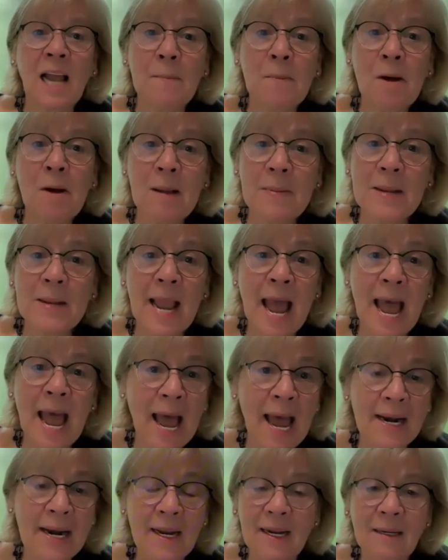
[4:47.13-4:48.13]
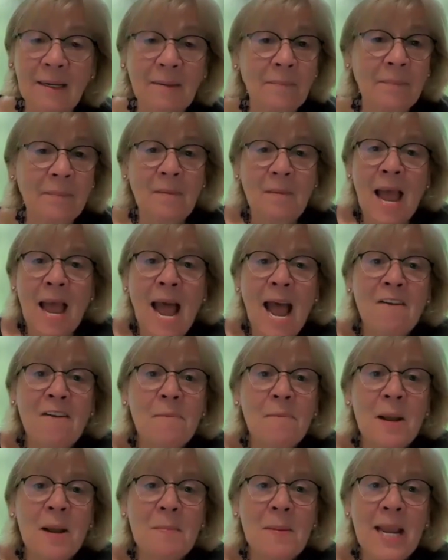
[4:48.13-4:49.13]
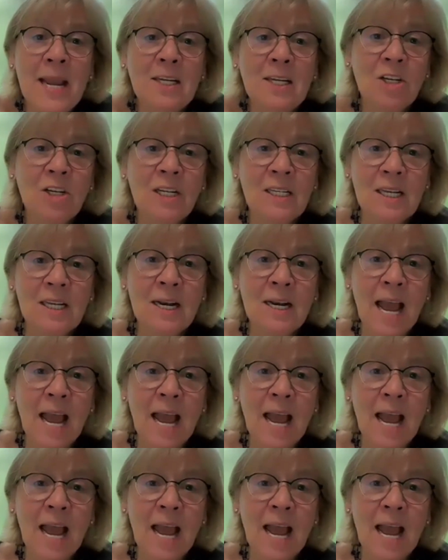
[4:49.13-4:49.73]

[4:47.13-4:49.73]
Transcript: I probably had half my patients